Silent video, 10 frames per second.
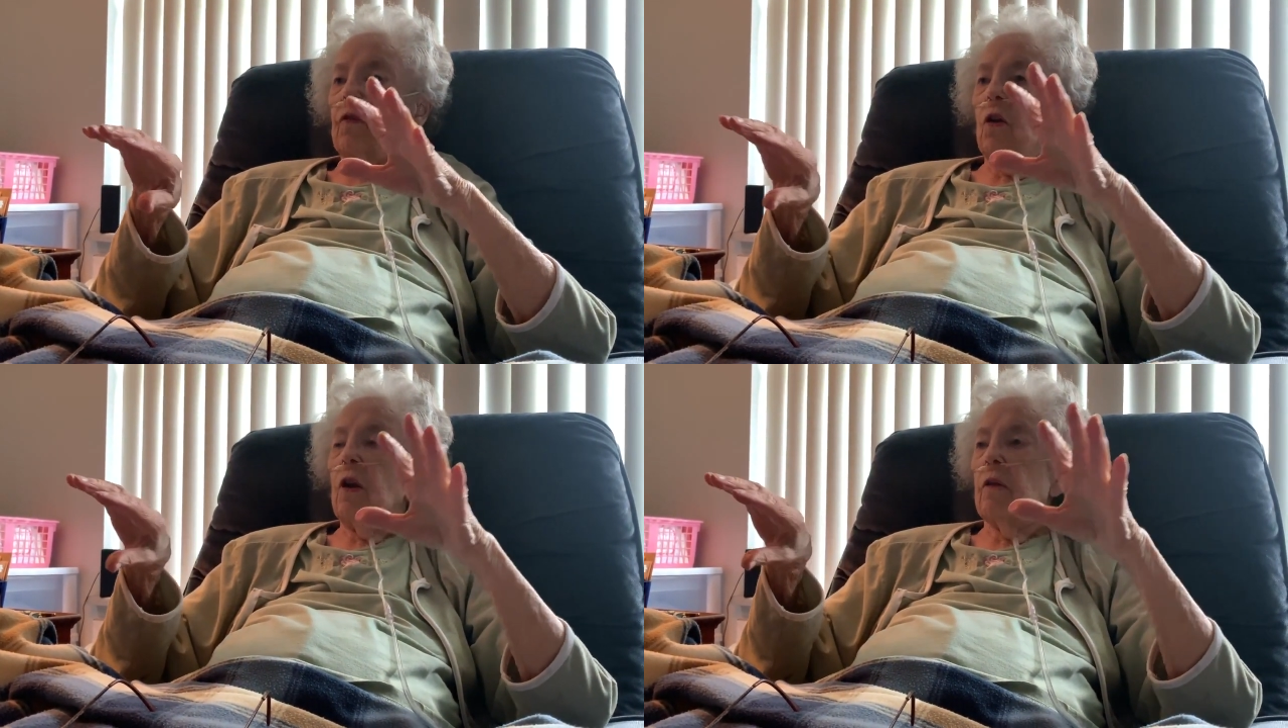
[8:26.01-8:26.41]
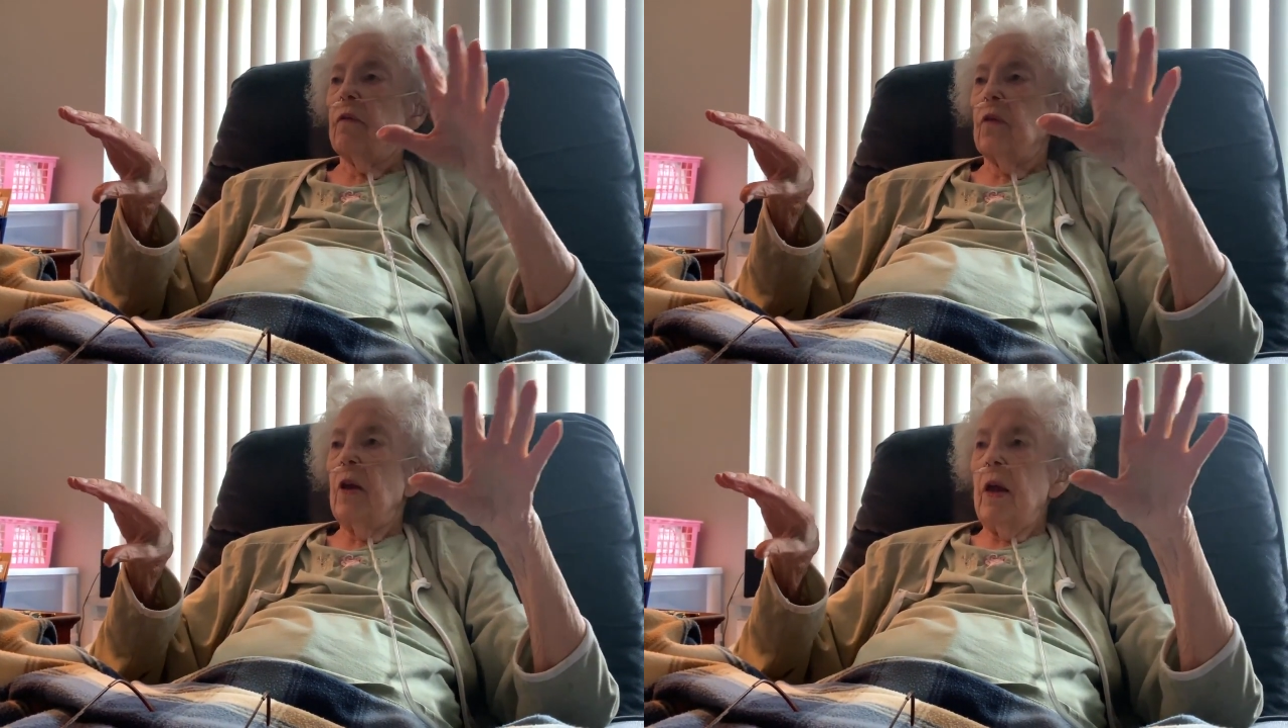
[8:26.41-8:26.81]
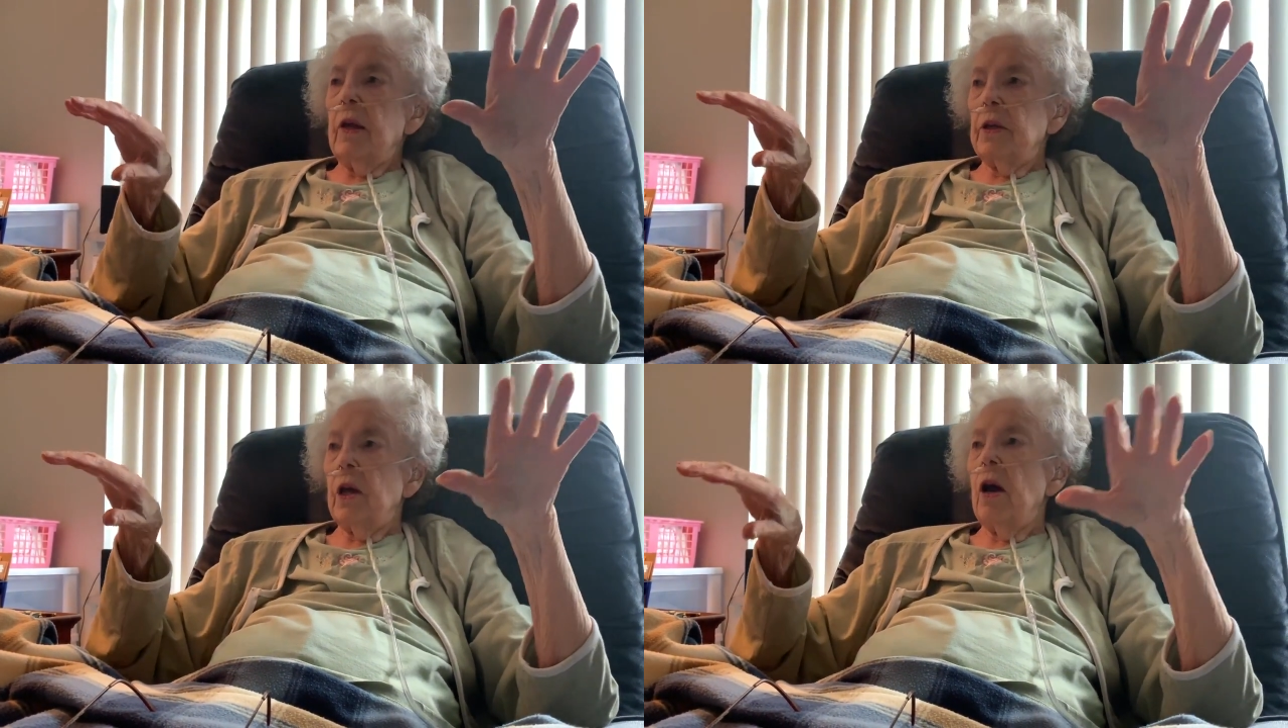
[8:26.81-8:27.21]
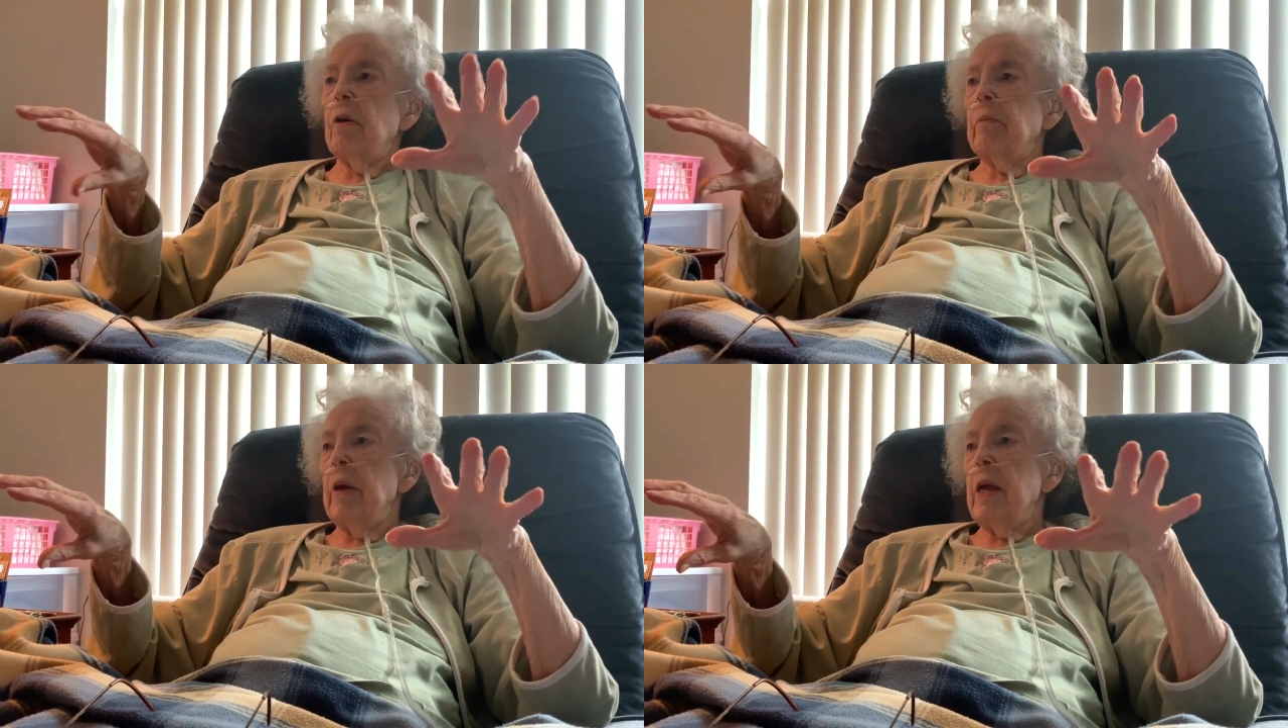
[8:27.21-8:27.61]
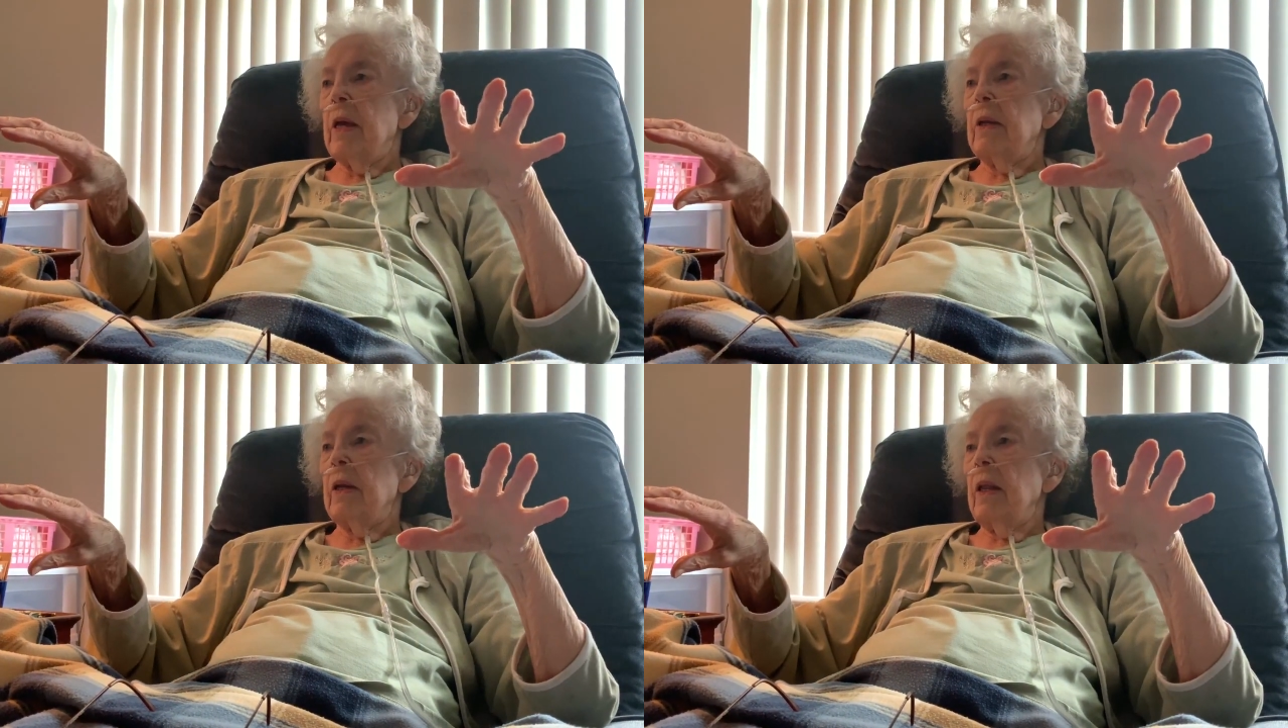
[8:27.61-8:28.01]
full of young
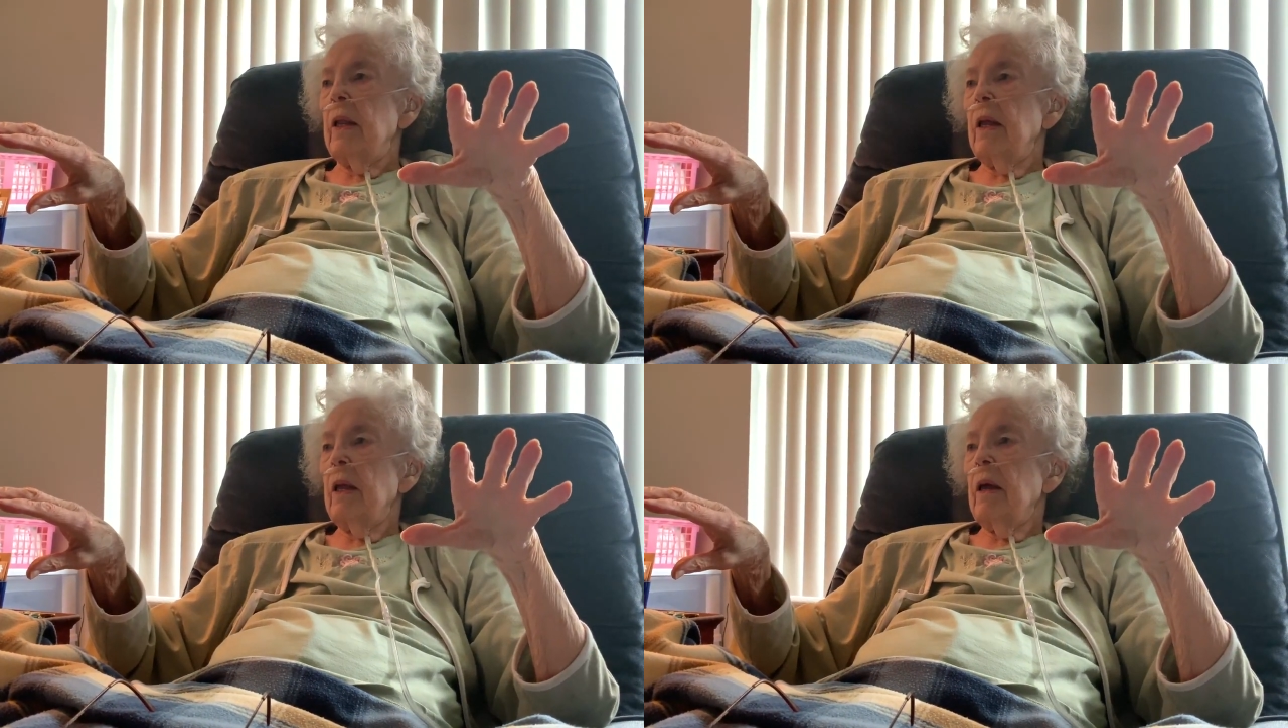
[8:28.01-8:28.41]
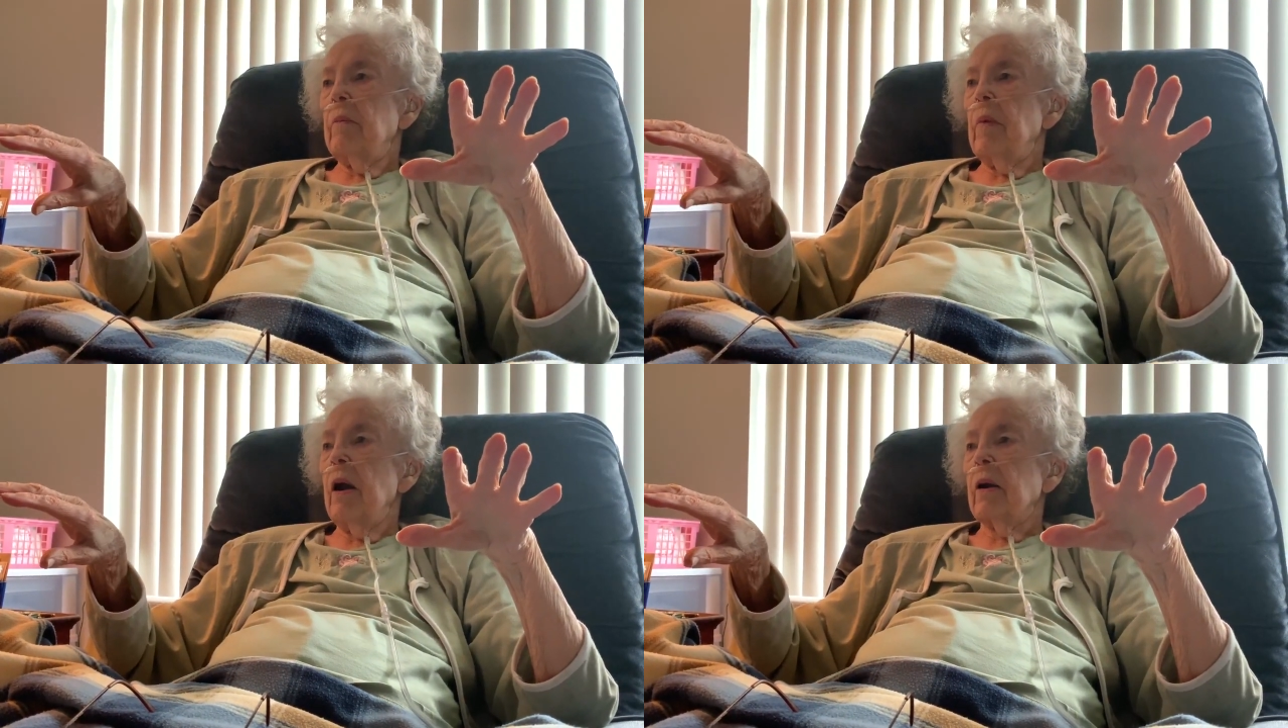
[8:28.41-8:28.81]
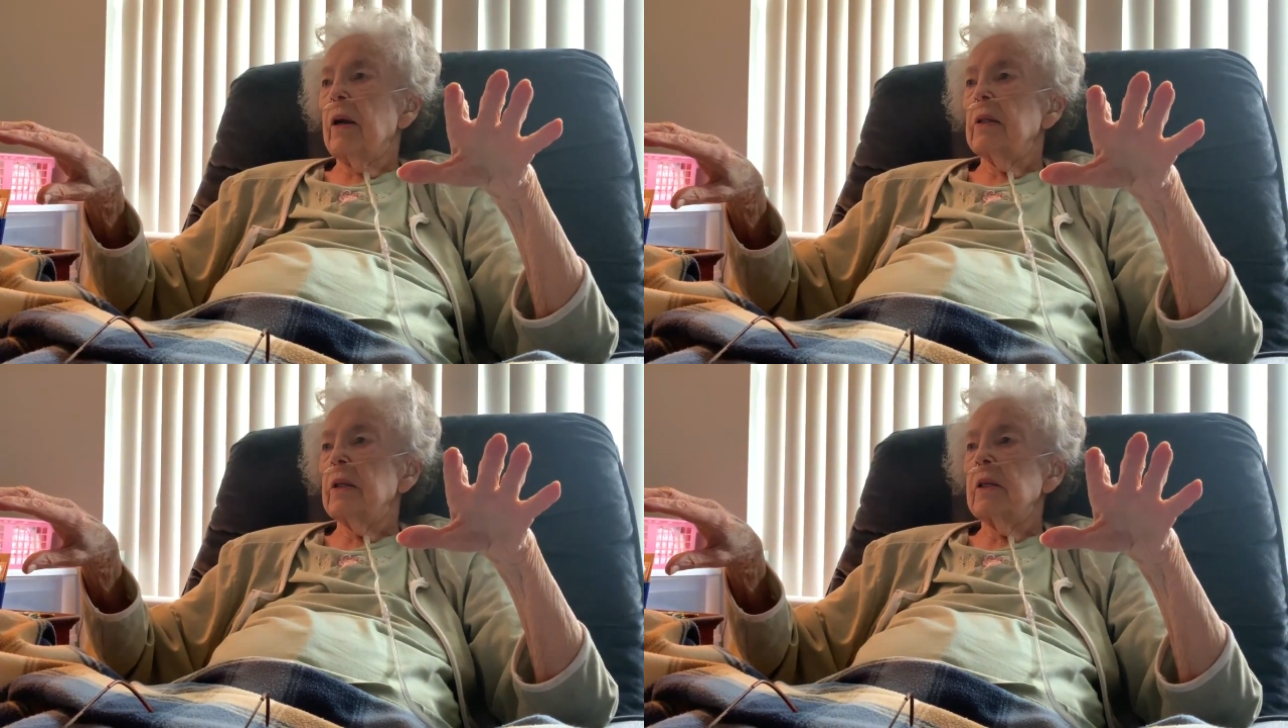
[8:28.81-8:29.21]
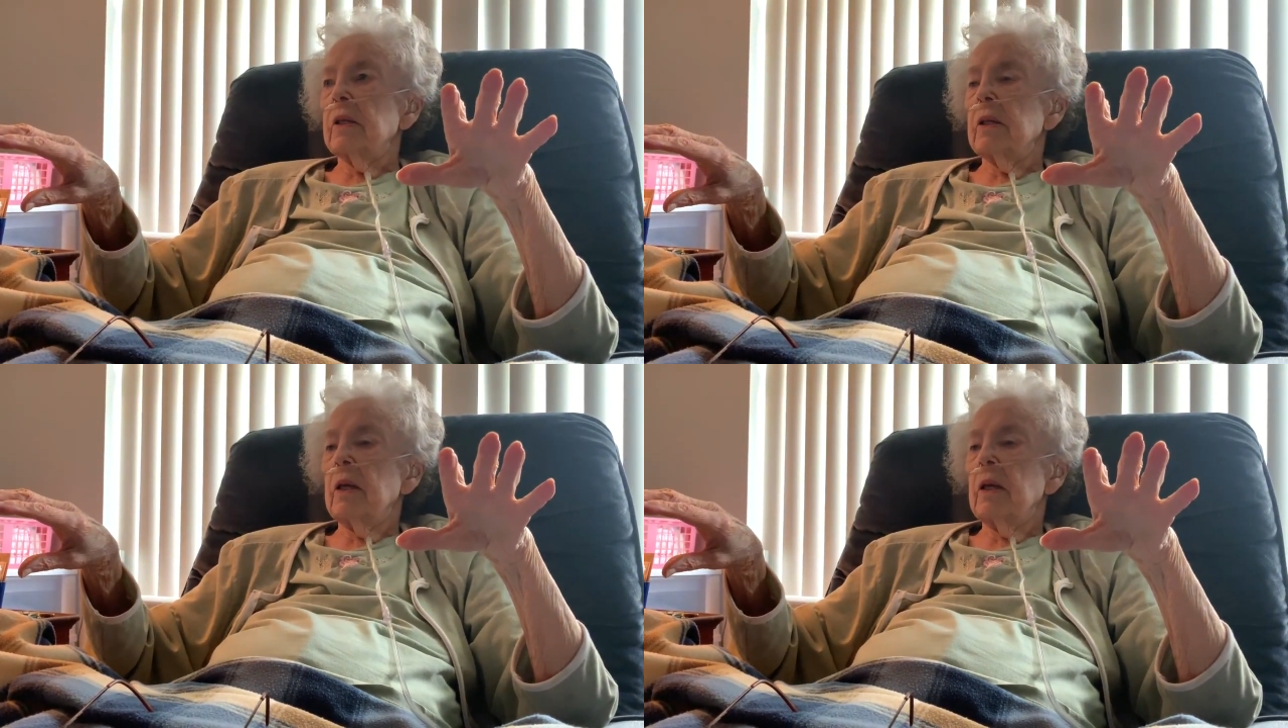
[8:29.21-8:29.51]
men, Americans,